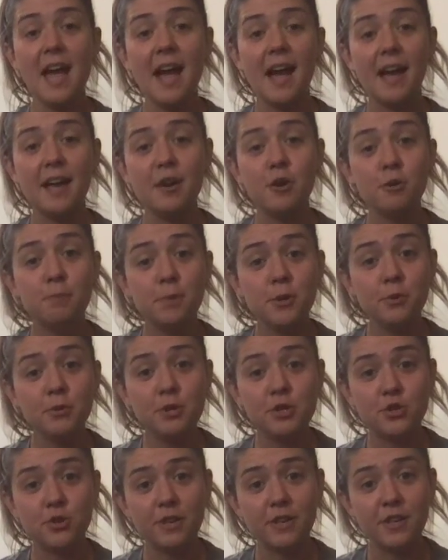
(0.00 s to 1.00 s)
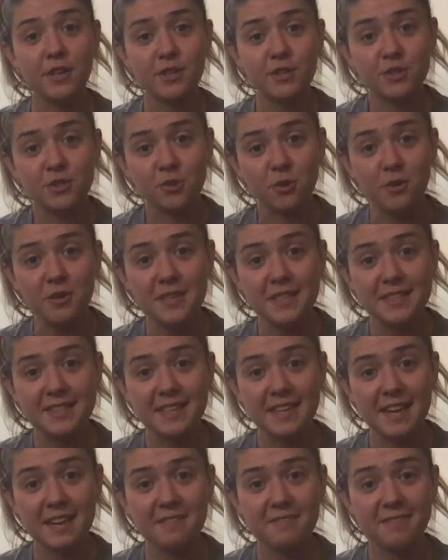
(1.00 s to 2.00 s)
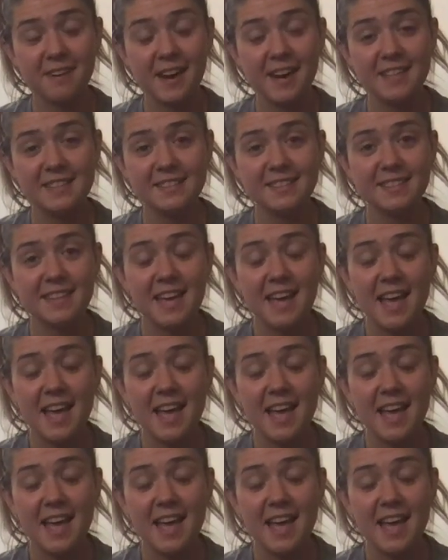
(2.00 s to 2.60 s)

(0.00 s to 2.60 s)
I hope you enjoyed our story today, friends,